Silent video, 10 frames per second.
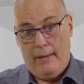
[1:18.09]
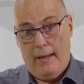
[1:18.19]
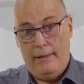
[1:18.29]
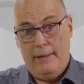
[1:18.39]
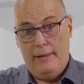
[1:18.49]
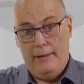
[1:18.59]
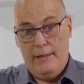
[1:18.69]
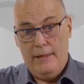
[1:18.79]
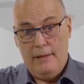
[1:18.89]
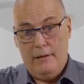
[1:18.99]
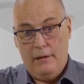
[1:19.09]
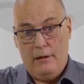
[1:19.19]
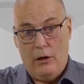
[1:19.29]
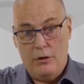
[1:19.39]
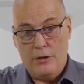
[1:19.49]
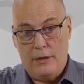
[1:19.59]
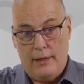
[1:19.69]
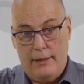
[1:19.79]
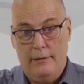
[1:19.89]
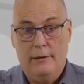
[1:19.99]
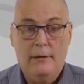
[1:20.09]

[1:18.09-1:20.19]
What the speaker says: And then the load side